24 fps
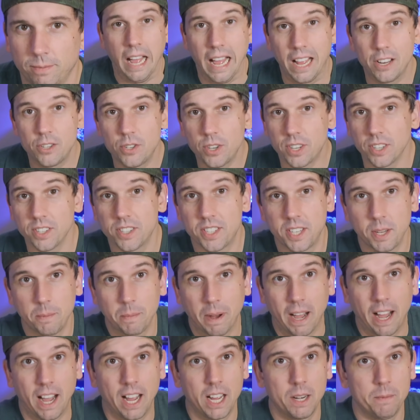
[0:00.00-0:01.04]
As you can see
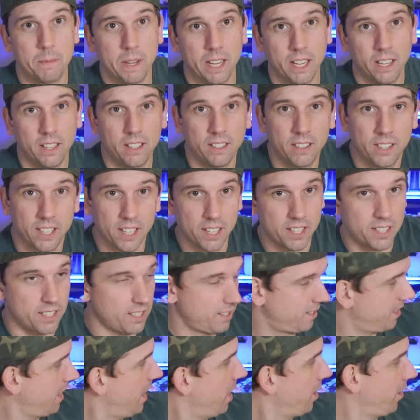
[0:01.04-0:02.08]
behind me,
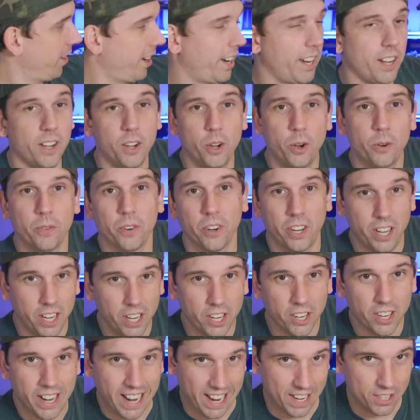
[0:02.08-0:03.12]
this area over
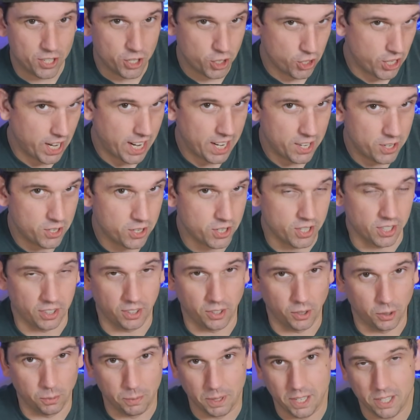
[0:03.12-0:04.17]
here has changed a
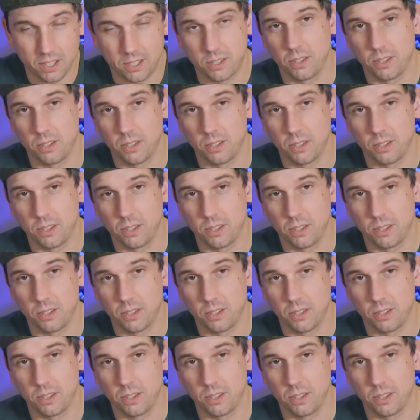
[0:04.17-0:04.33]
little bit,